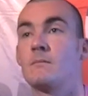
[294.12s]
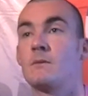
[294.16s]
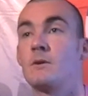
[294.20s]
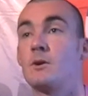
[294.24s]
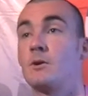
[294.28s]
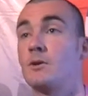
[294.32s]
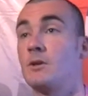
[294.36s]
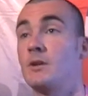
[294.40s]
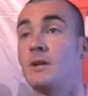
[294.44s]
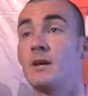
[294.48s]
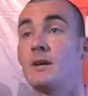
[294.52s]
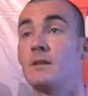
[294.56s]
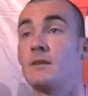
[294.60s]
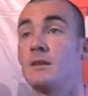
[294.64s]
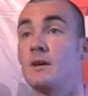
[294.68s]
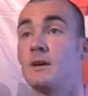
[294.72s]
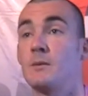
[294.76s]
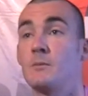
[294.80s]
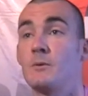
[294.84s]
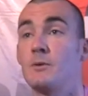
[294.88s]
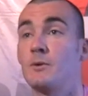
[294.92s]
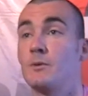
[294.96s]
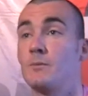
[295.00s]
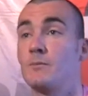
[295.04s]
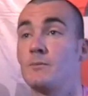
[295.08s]
on the night
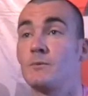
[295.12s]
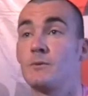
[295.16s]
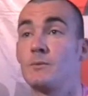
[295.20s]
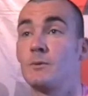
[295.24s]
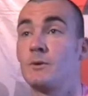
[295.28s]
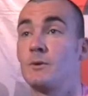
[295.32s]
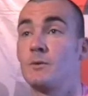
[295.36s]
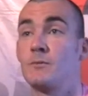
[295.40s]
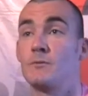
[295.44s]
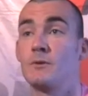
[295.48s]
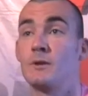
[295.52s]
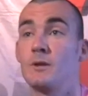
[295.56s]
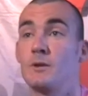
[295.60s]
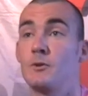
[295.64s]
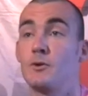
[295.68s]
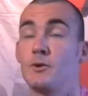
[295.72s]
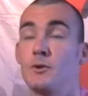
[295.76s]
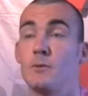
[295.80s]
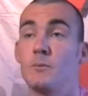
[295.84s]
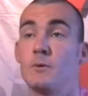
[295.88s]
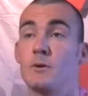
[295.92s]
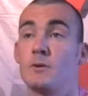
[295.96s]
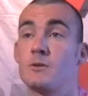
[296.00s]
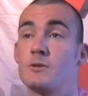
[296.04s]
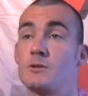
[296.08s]
time we don't really
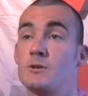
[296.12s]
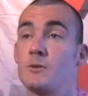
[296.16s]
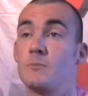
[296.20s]
do much.